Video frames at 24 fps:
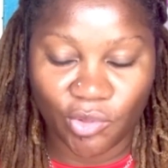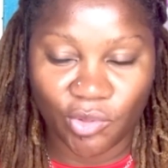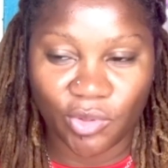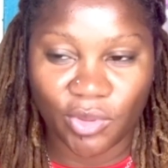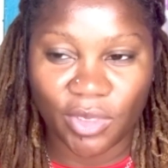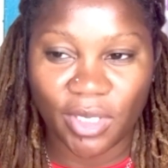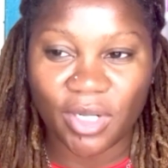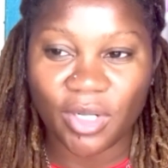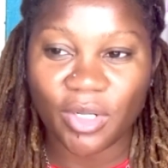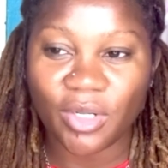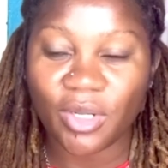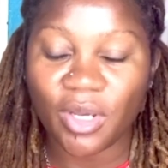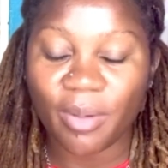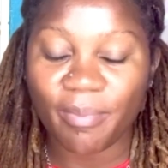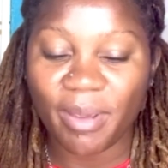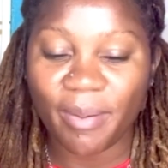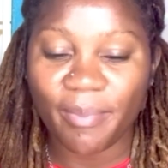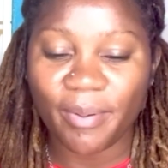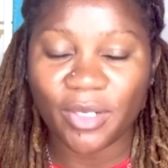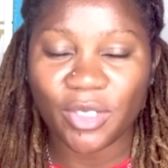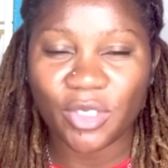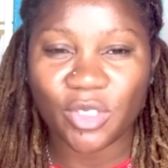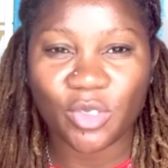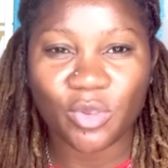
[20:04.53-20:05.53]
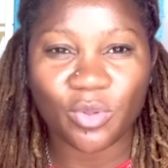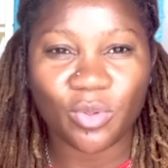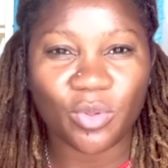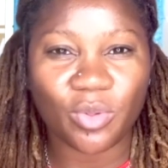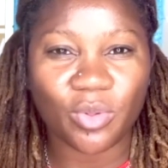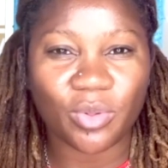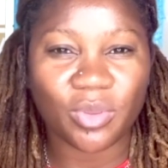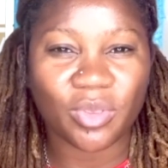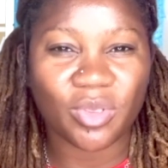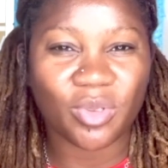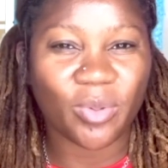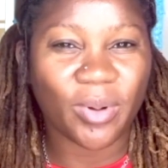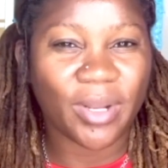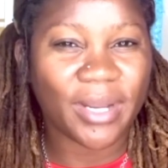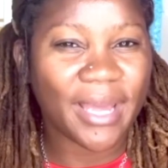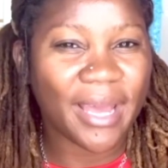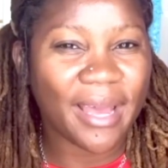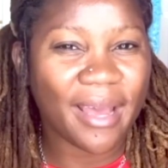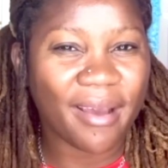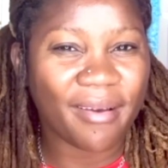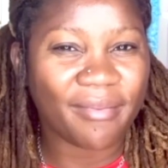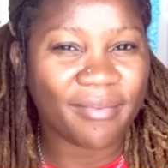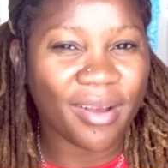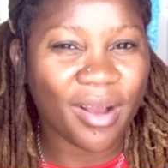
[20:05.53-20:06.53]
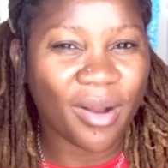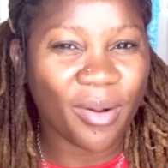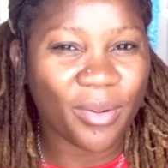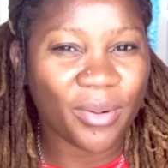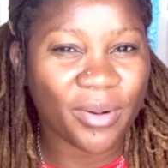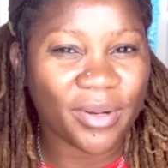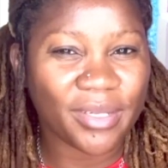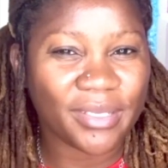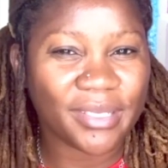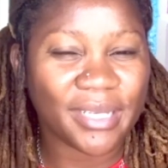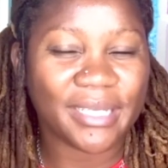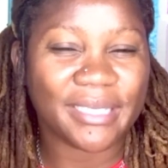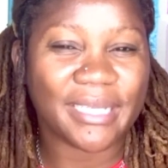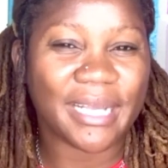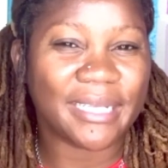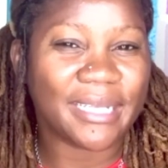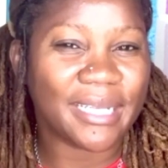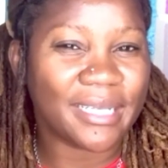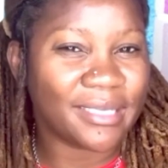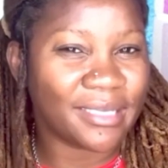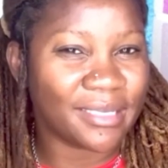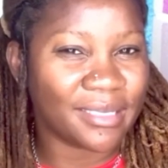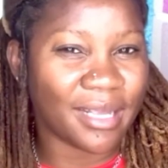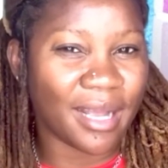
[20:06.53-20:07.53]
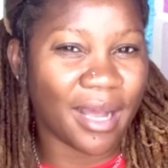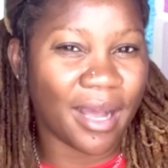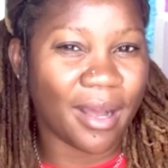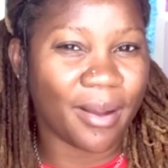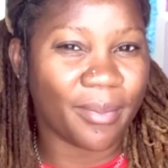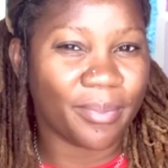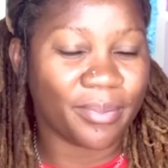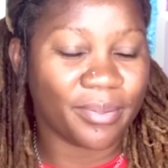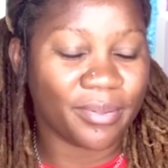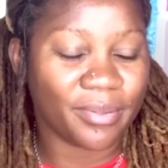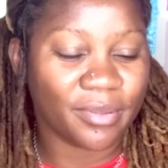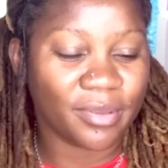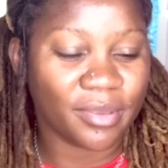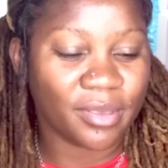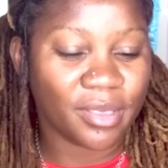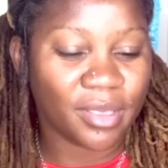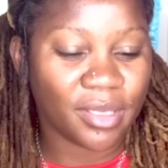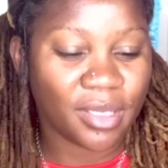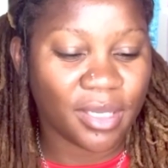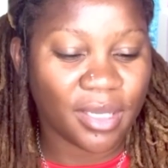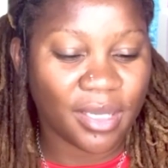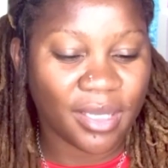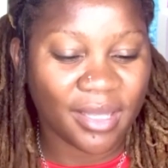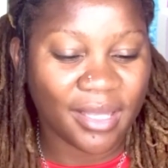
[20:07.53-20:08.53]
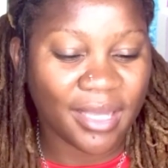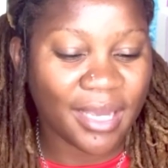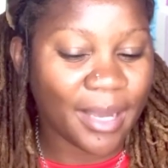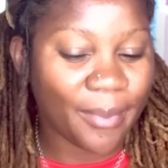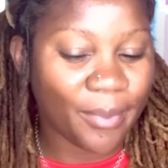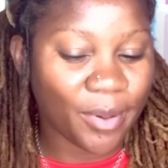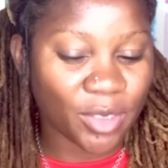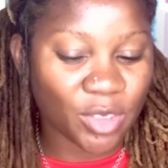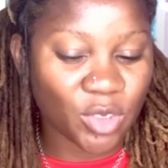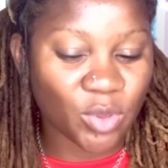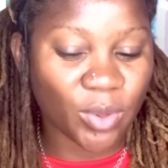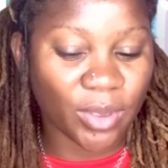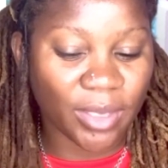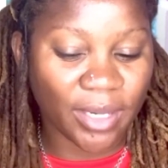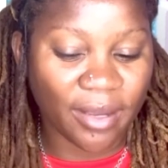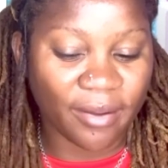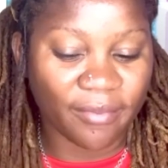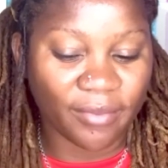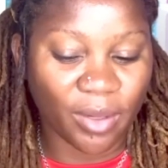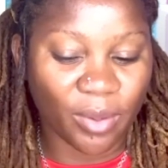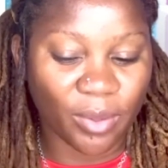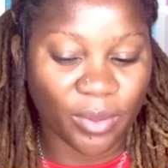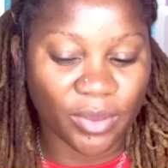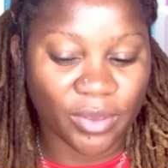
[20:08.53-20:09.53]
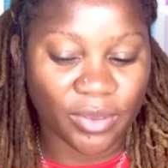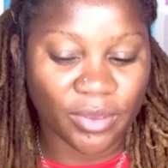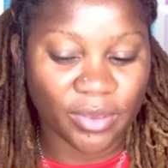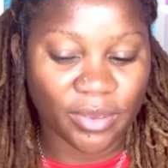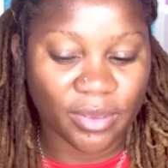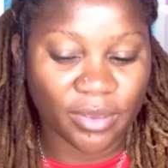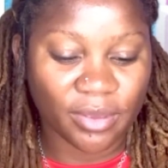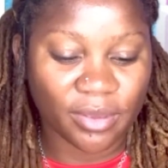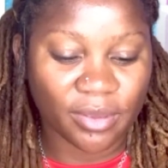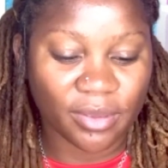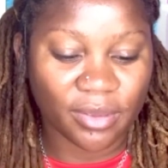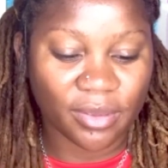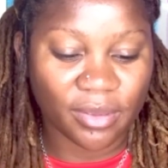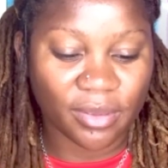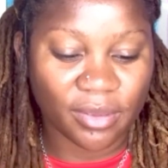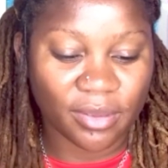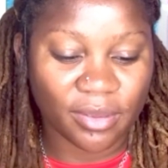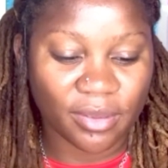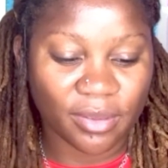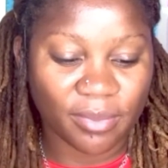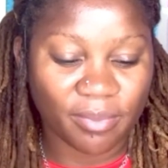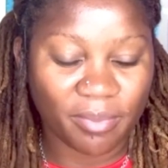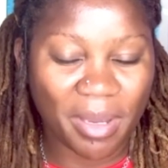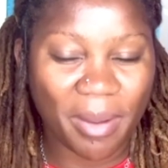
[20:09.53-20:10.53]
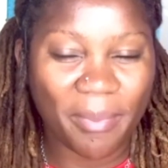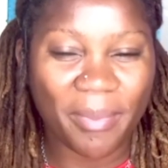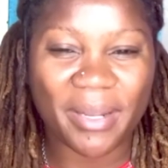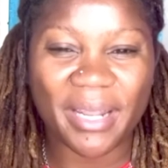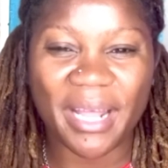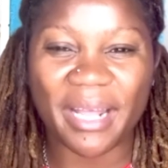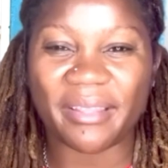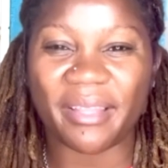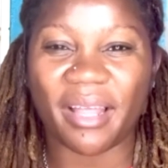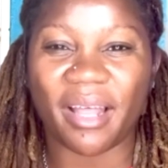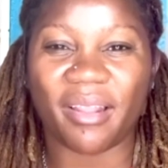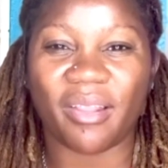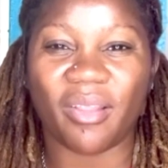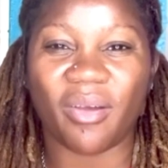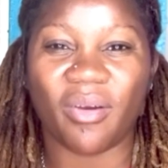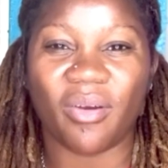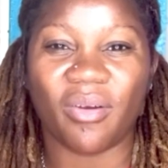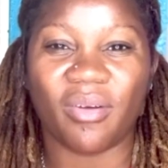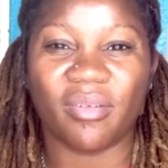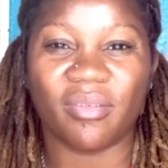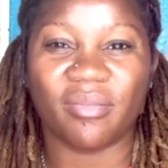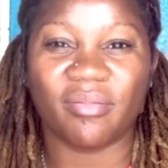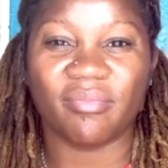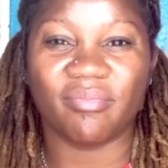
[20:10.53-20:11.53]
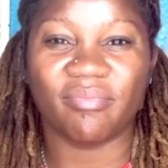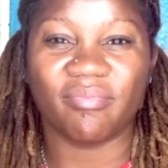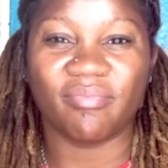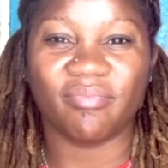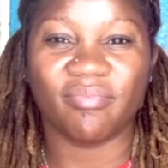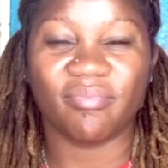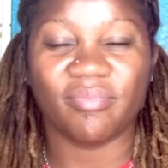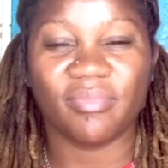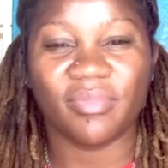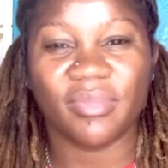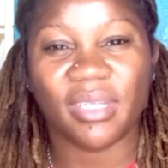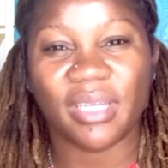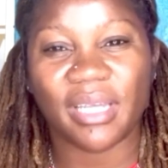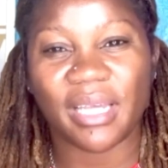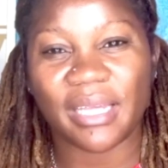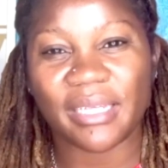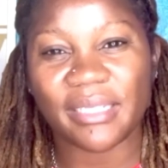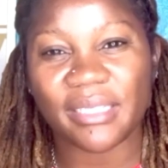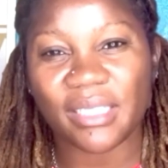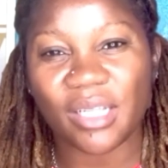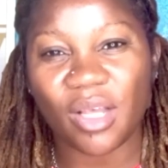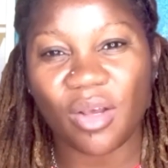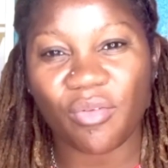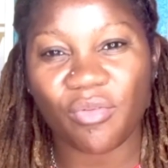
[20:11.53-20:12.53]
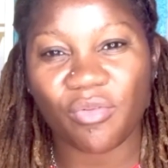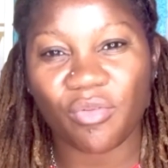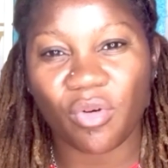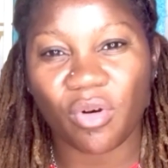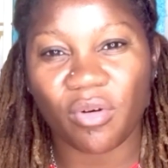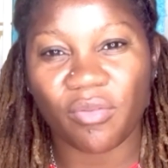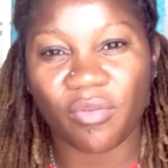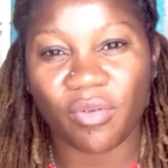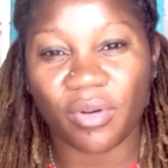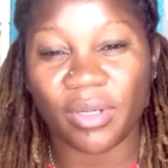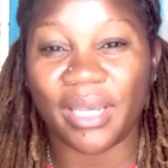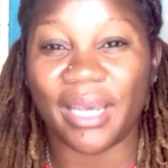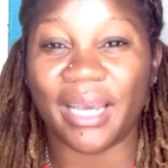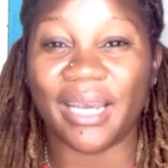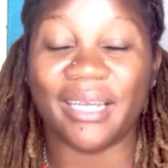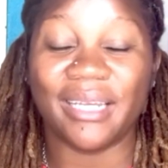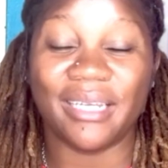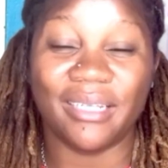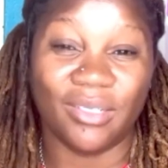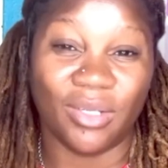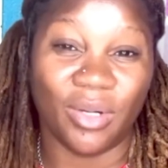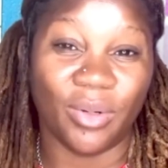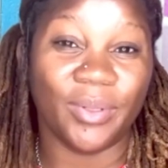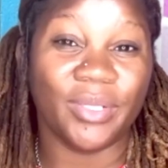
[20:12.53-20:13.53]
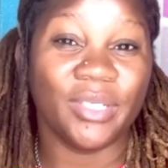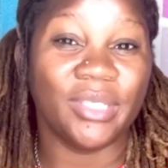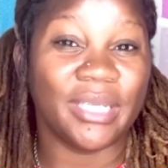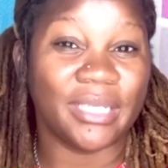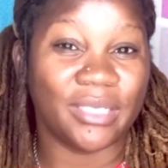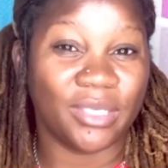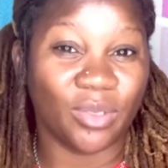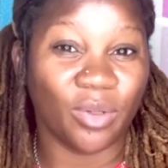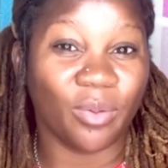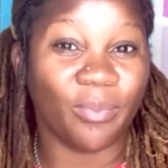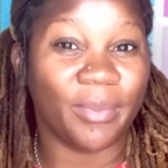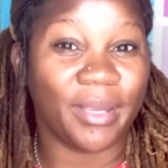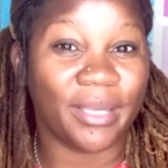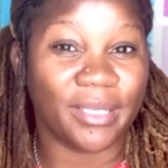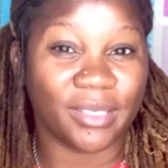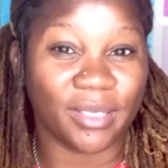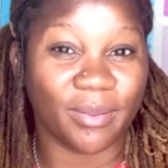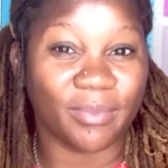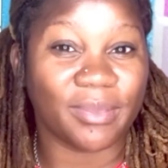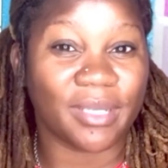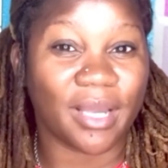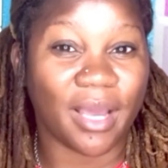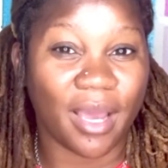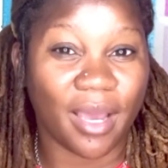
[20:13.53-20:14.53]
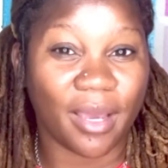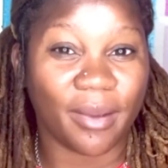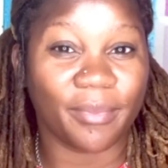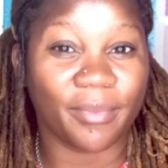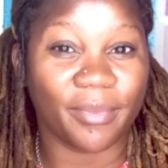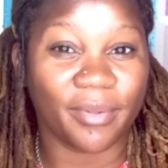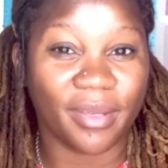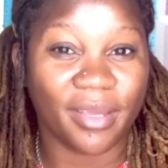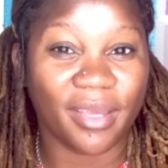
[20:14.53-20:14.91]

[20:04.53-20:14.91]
I don't know, maybe two and a half hours, because I did stop. I think about 2.5 hours. Maybe not that long. It's not 4, yeah, no, it did took me some time.